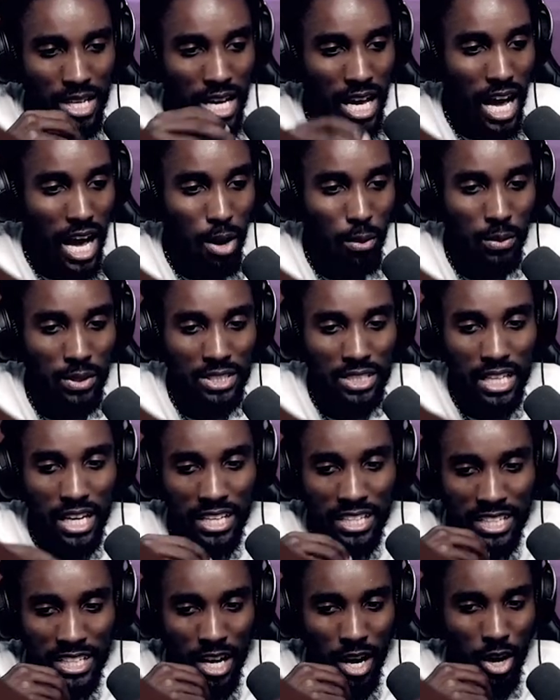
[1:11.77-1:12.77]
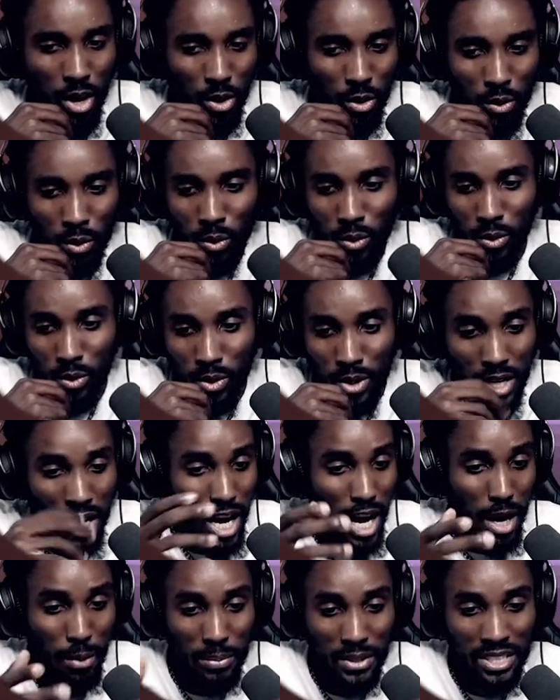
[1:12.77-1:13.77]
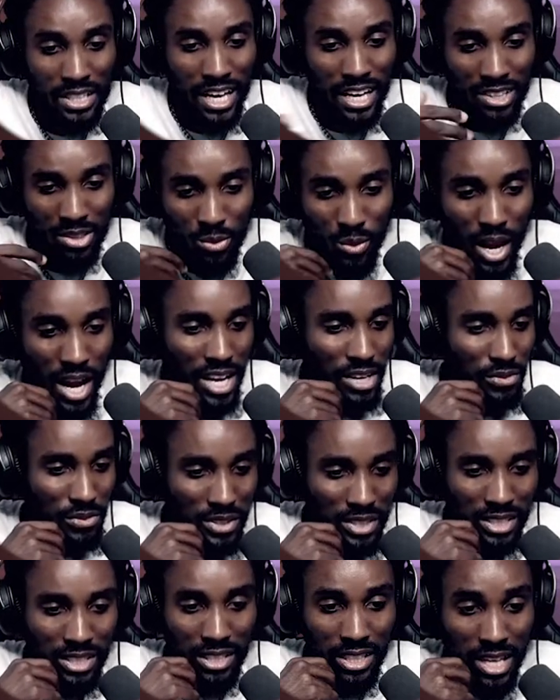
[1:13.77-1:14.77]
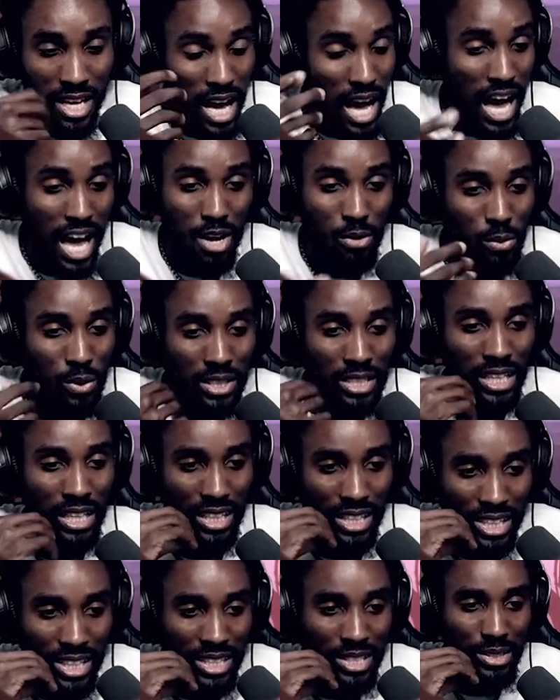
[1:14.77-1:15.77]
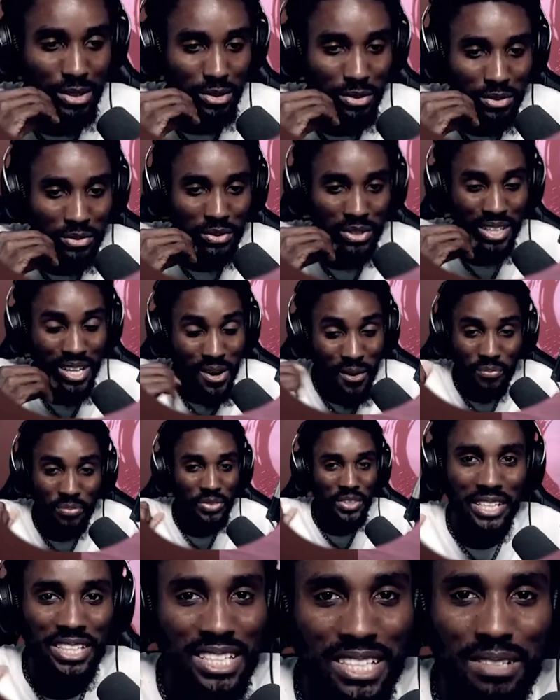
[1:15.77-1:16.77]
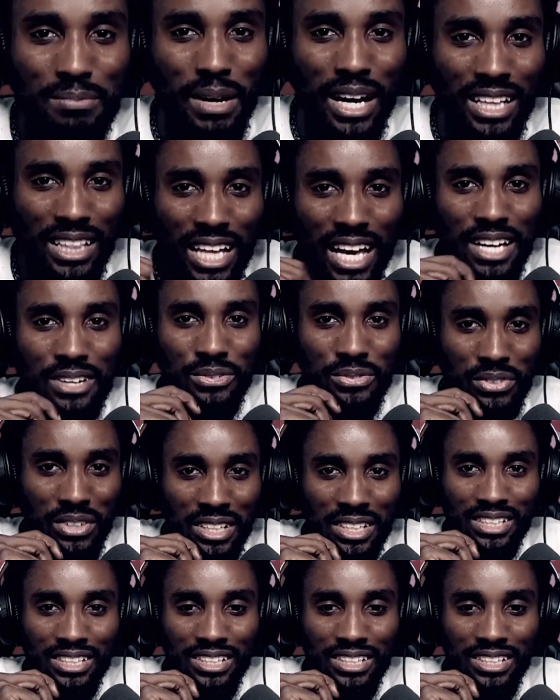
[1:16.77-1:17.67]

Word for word: I was like, yo, I be that thriving. I wanna live. This is my life in.